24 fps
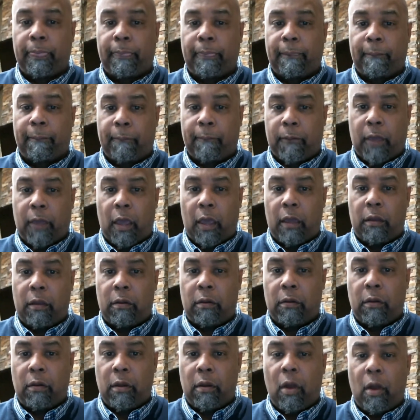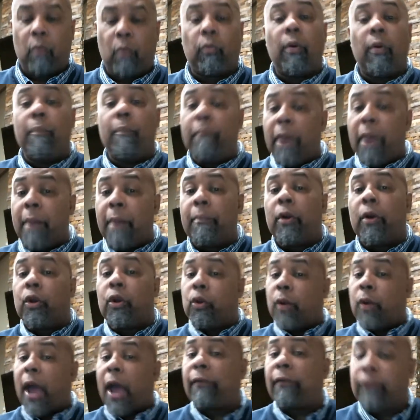Okay? Remember,
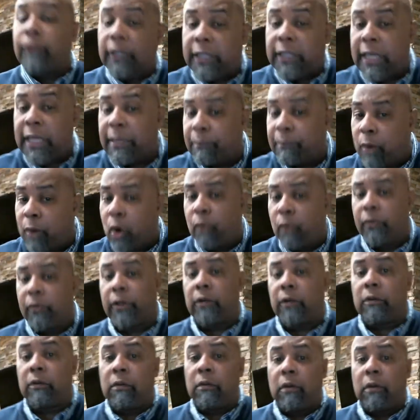you have to keep moving.